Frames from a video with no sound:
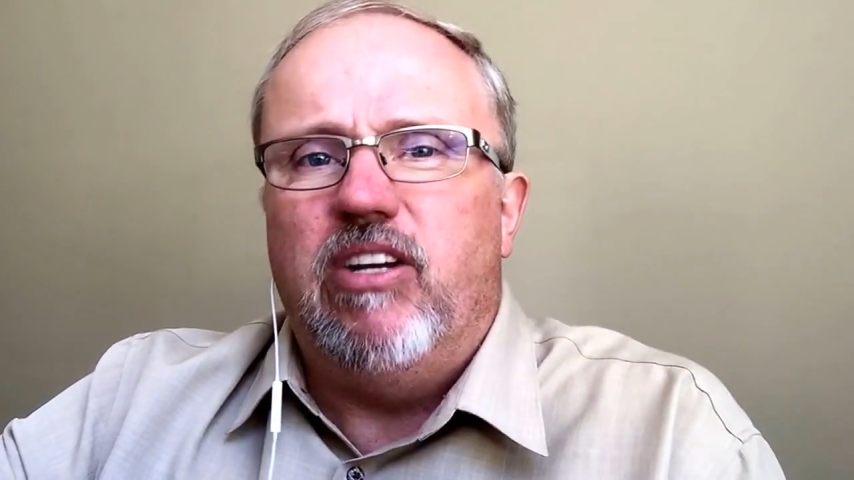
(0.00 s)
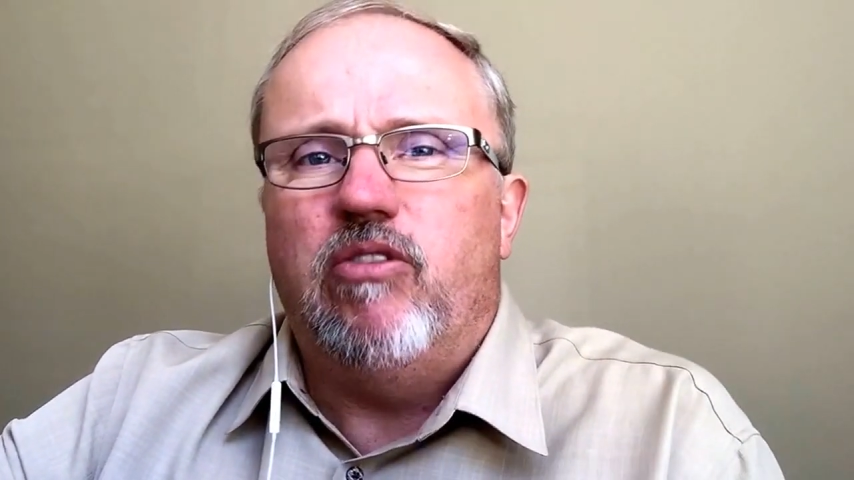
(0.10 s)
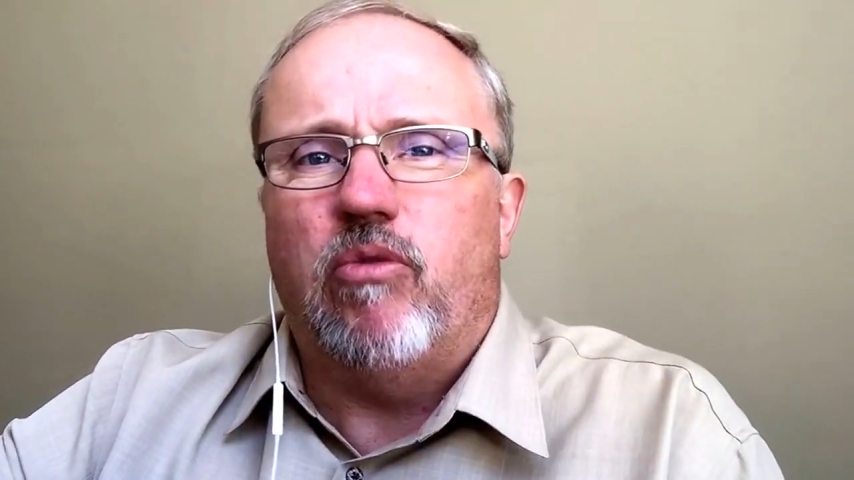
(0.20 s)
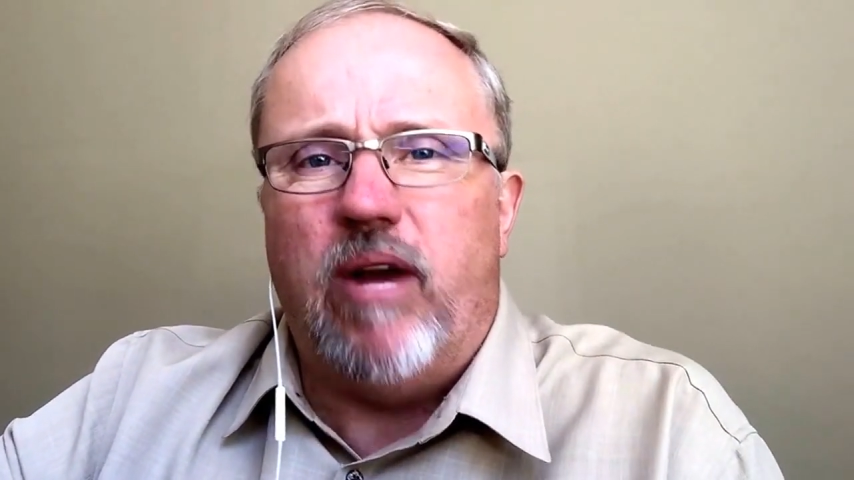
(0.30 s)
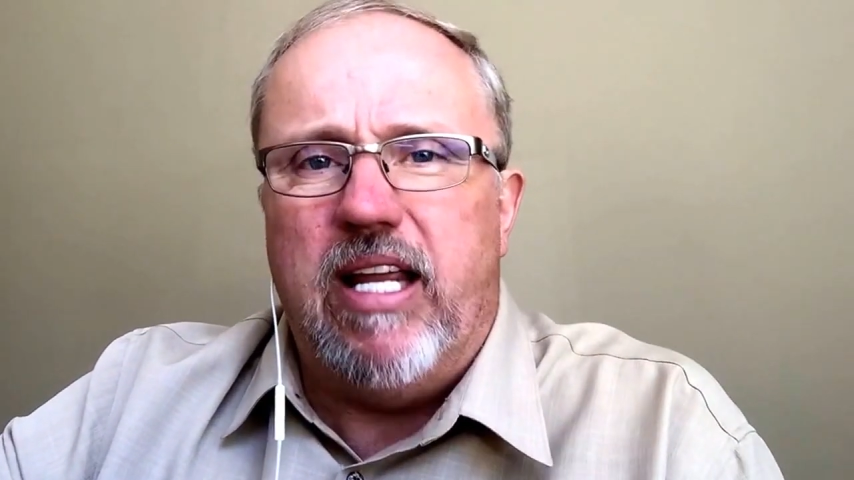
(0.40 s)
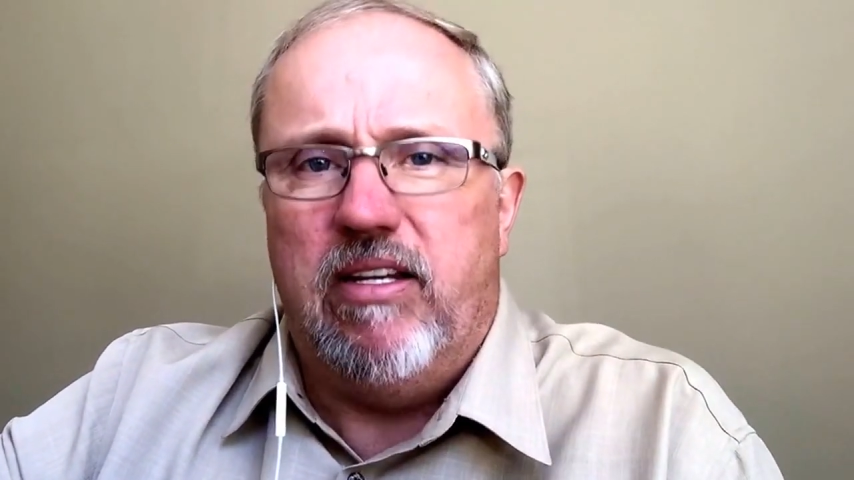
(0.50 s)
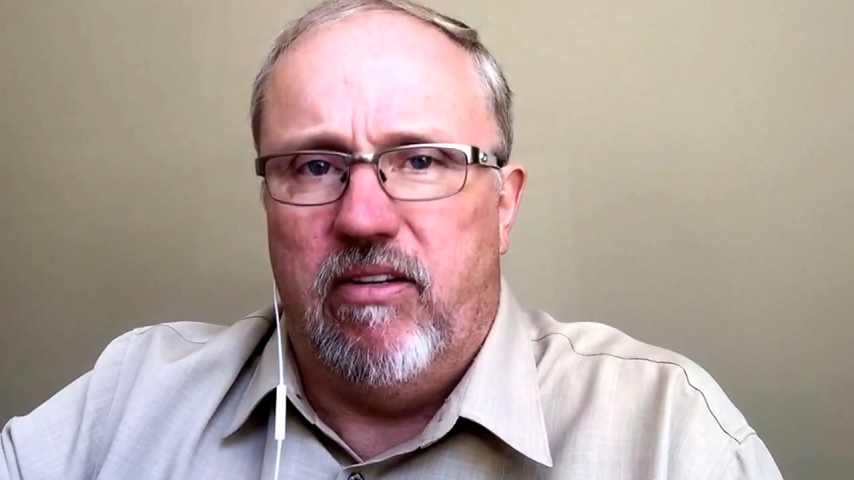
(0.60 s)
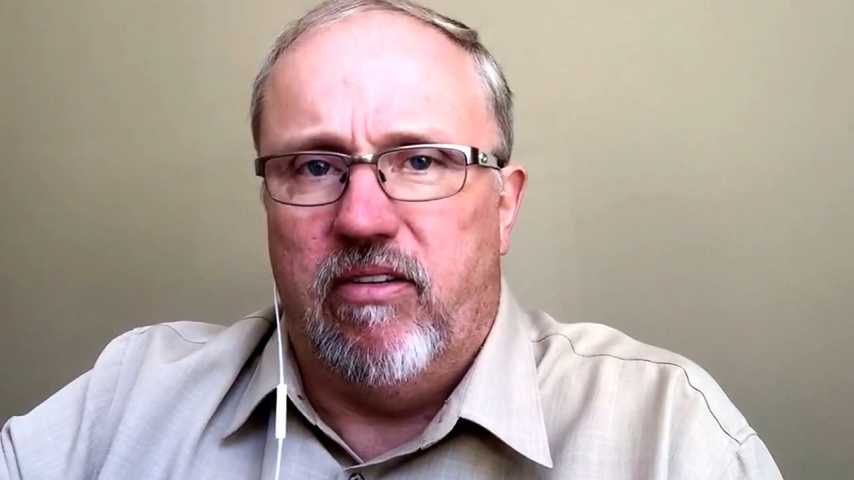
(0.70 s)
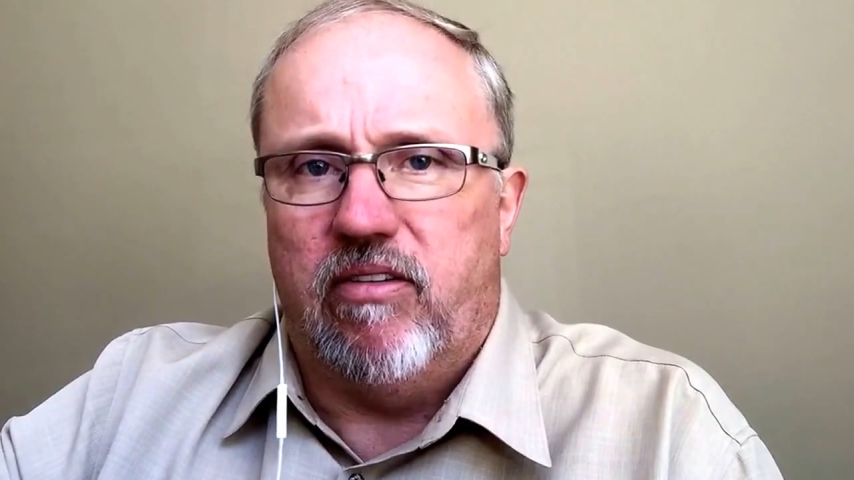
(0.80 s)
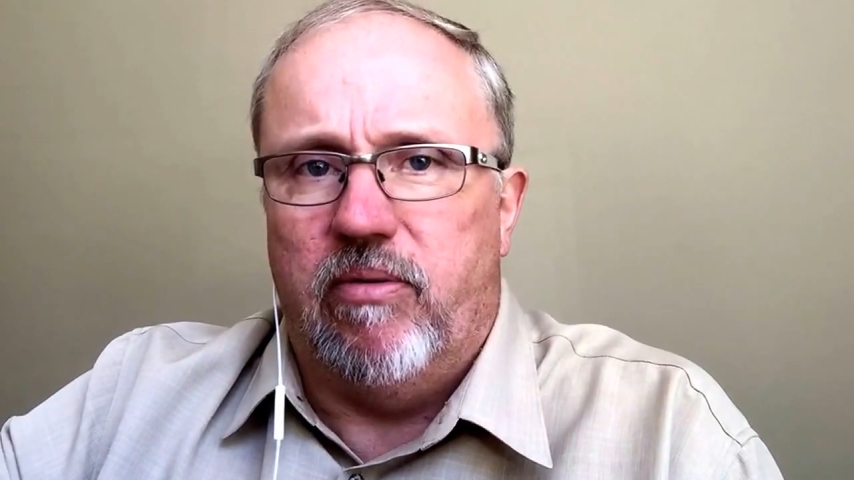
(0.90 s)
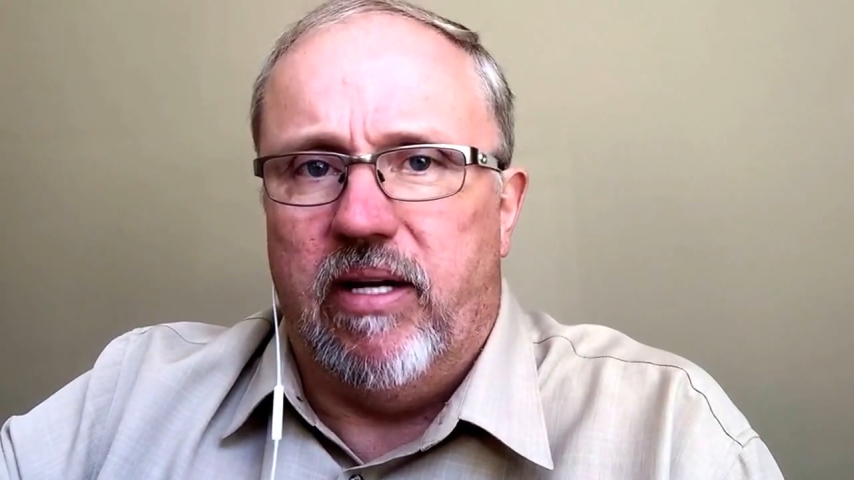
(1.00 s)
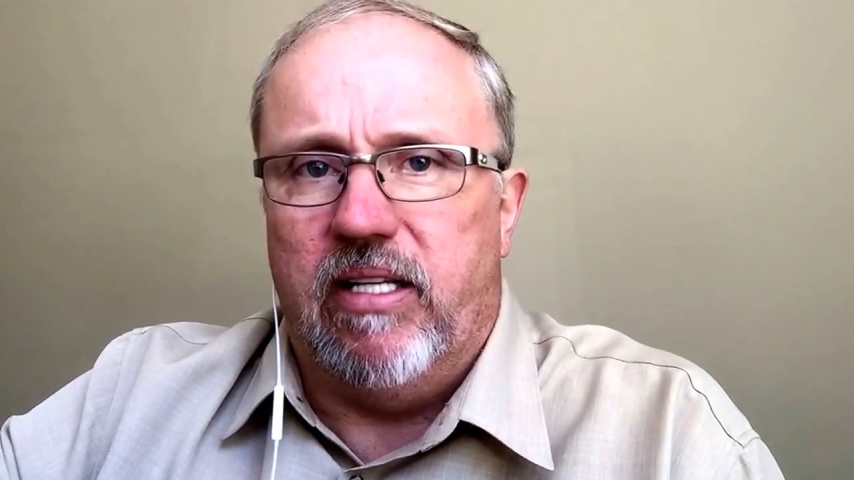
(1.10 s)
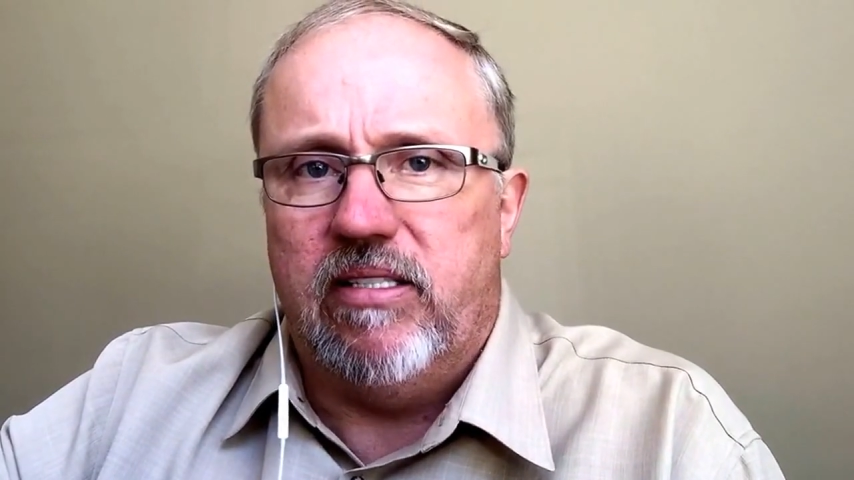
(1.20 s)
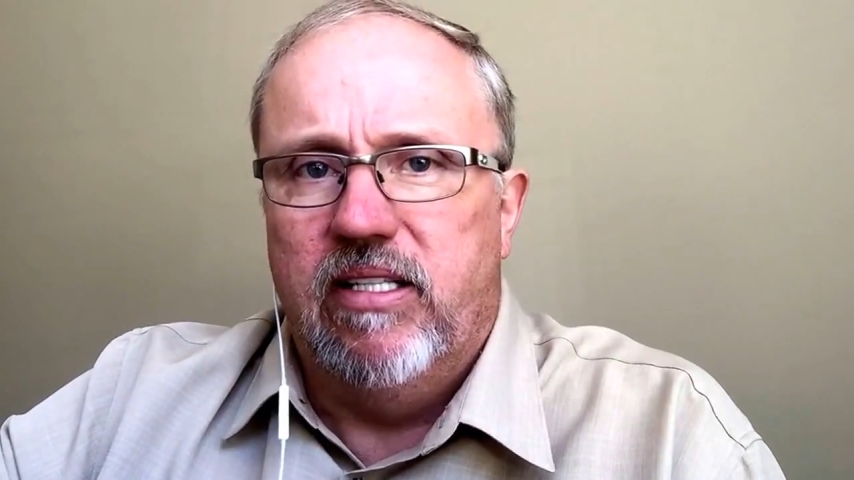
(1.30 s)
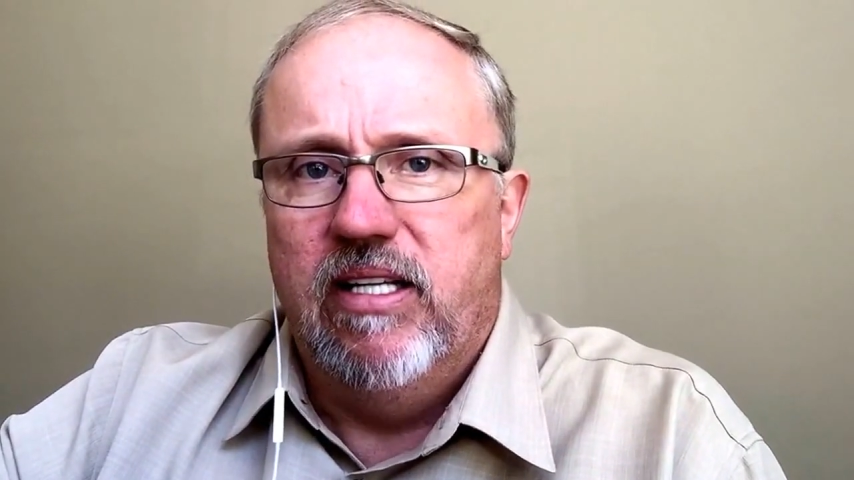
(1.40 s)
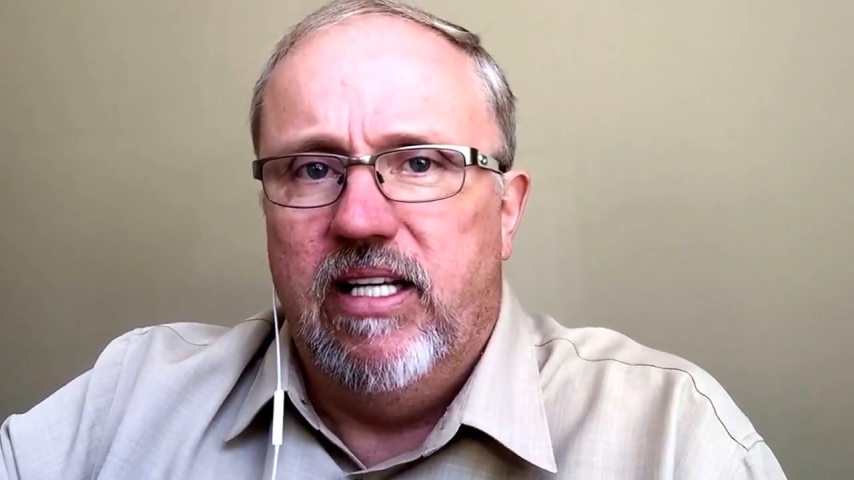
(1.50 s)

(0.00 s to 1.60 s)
great earthquakes